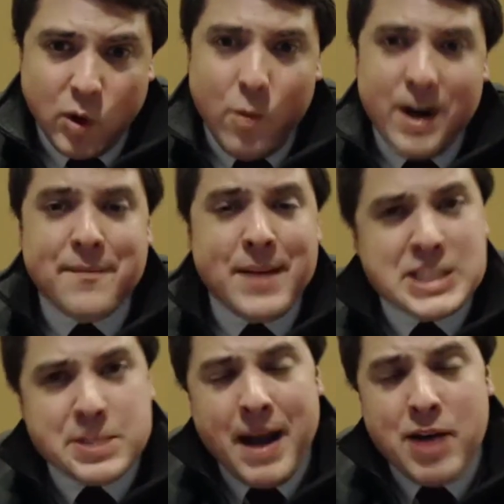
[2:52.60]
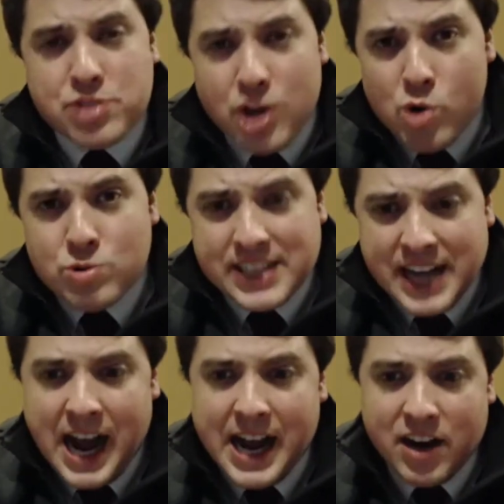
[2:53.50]
what if my spouse owes the
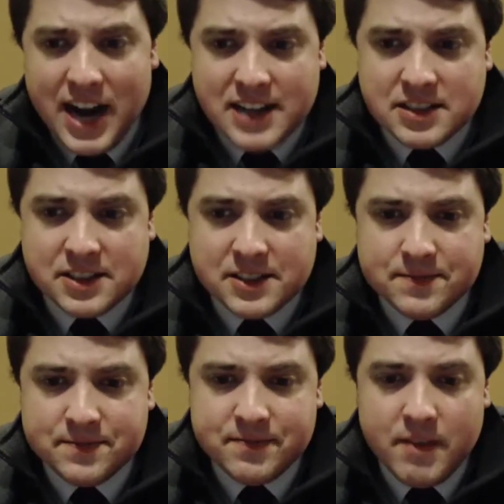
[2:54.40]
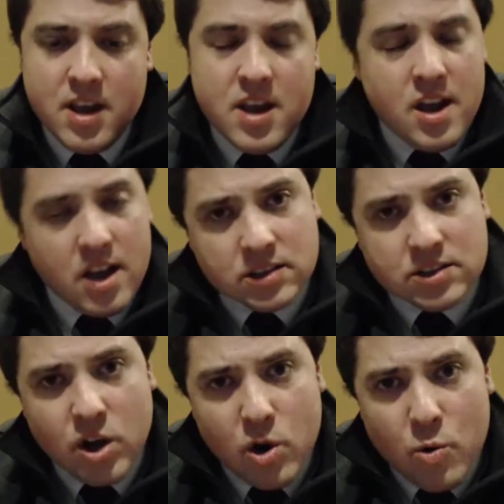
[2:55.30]
IRS?
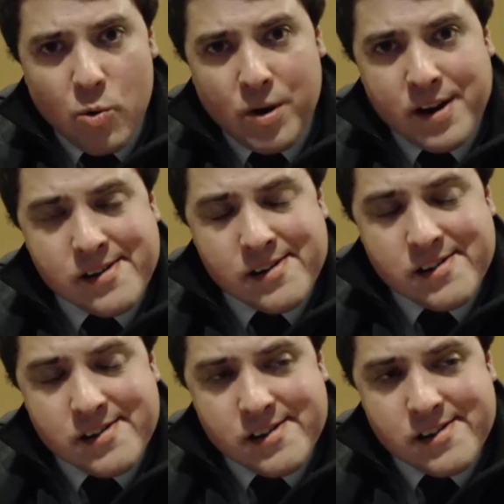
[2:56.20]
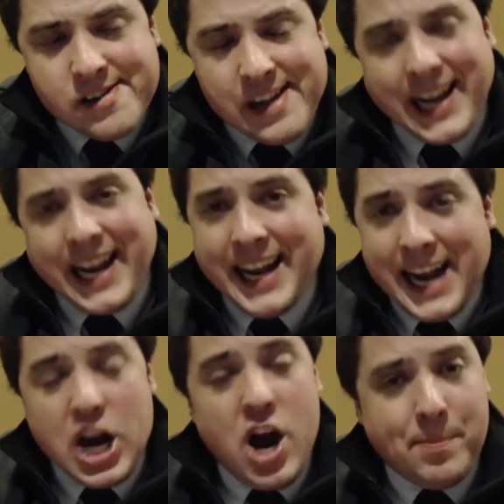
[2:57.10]
So that can
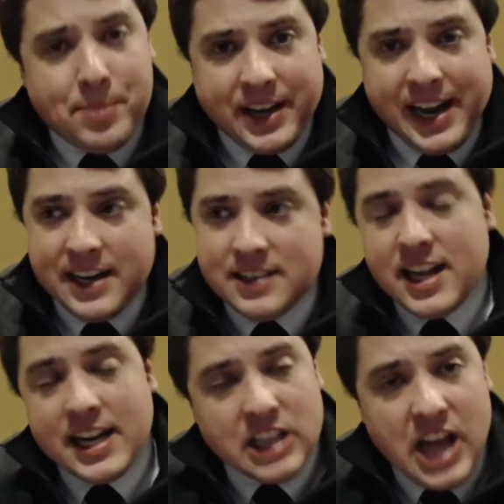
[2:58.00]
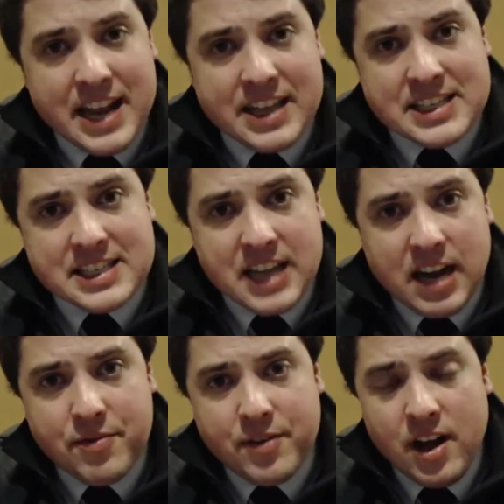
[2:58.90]
get complicated, like a lot of this
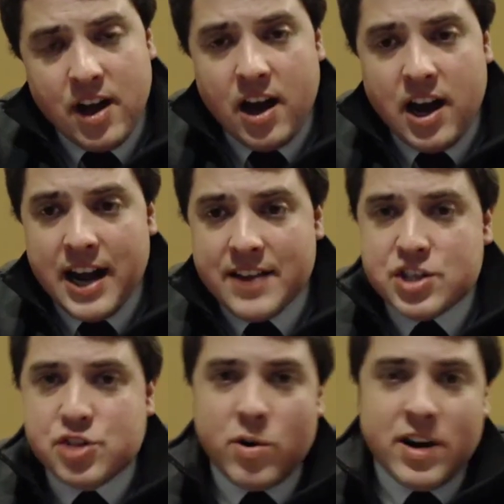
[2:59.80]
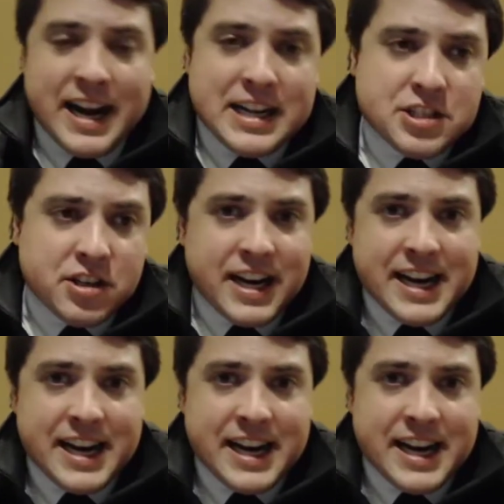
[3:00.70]
stuff. And the short answer